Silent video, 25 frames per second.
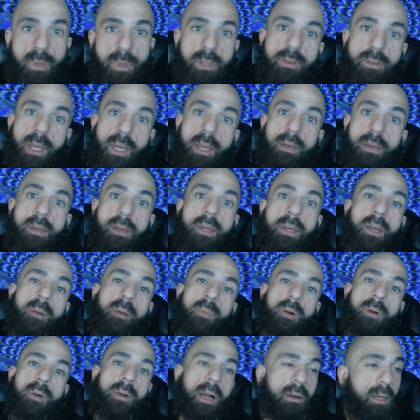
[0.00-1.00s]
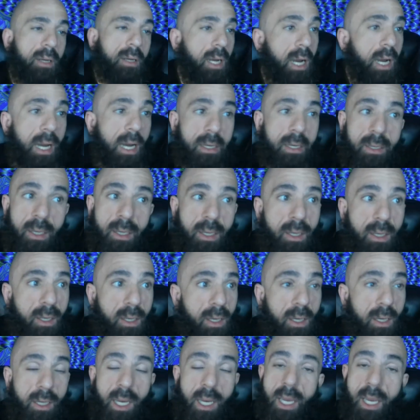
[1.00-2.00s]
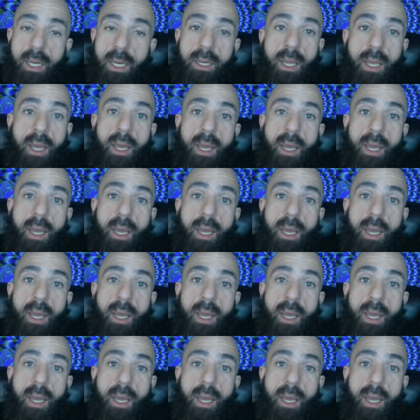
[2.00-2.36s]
pretend to come around God. Again,